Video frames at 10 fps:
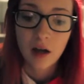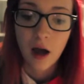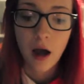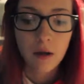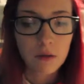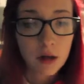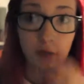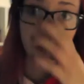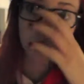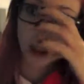I went
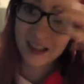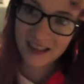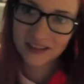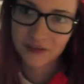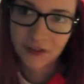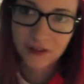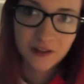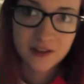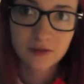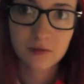out for Chinese
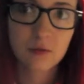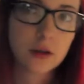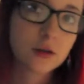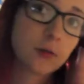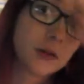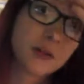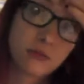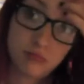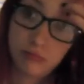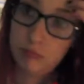first, which was
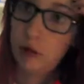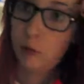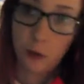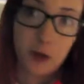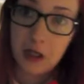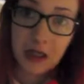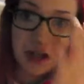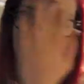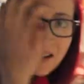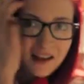really
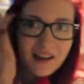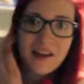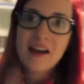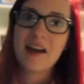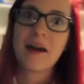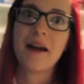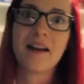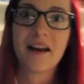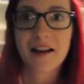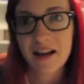good,
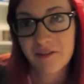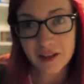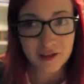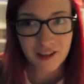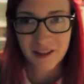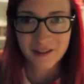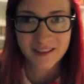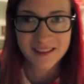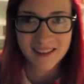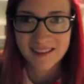and I got fish fingers
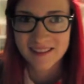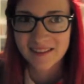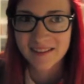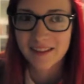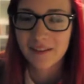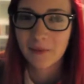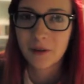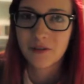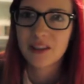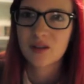and custard at the
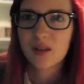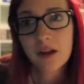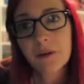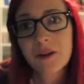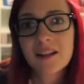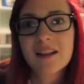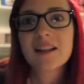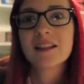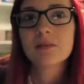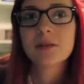movies. Well, they were
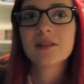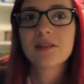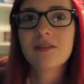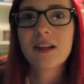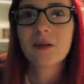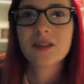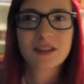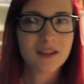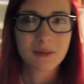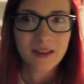cookies, but they were
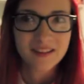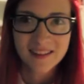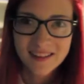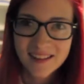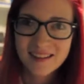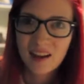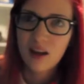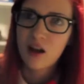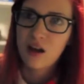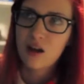still amazing.
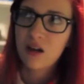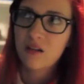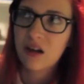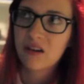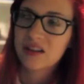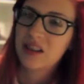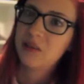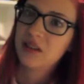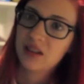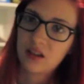wow, I say
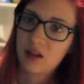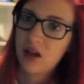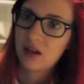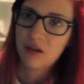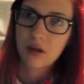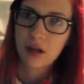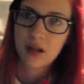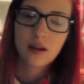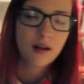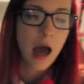amazing a lot, don't
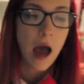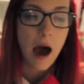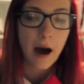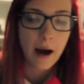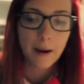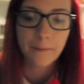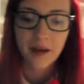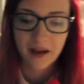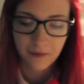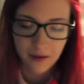I? Um,
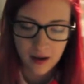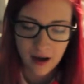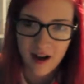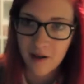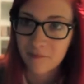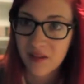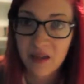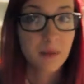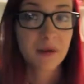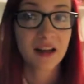anyway, um,
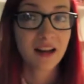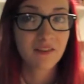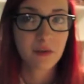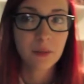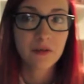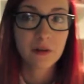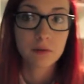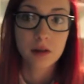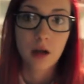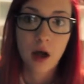at the beginning of the movie, it
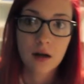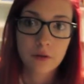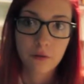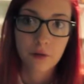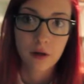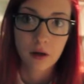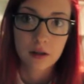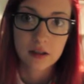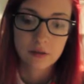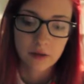was a lot different than
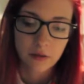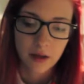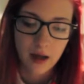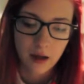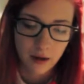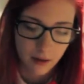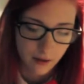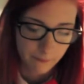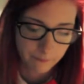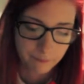on TV. They had
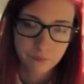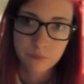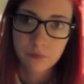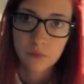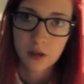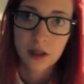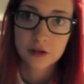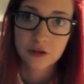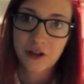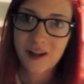um,
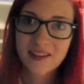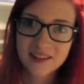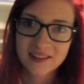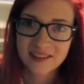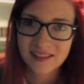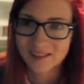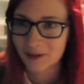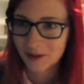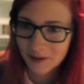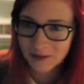Strax
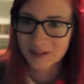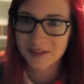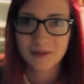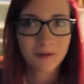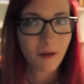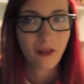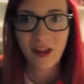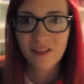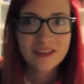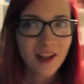introduce you with
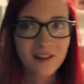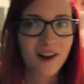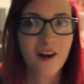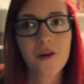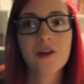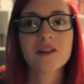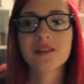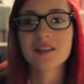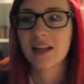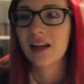like the Somtar
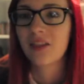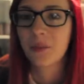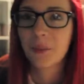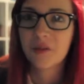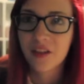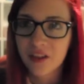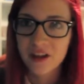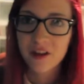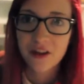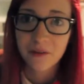and sitting in the movie
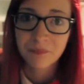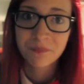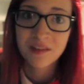theater.